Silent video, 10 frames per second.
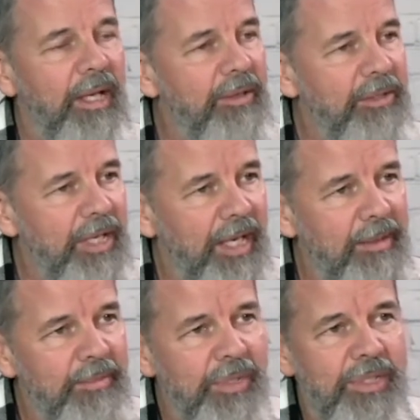And other
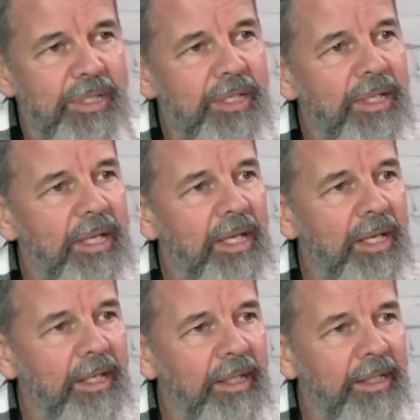times,
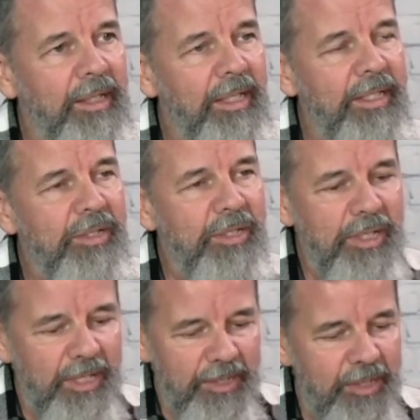
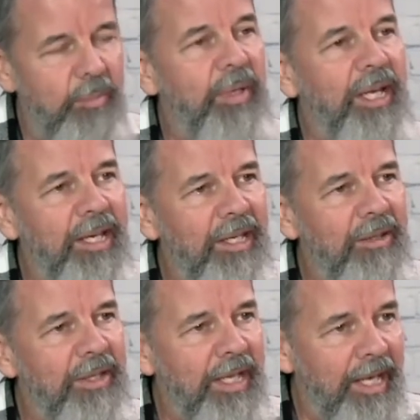it's the
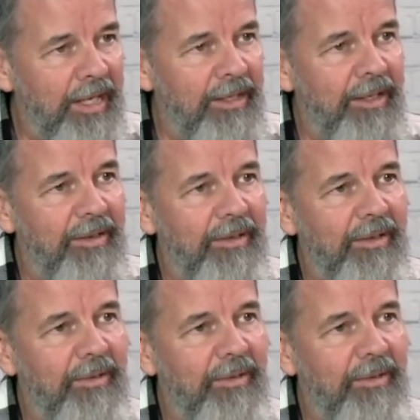beginning of the end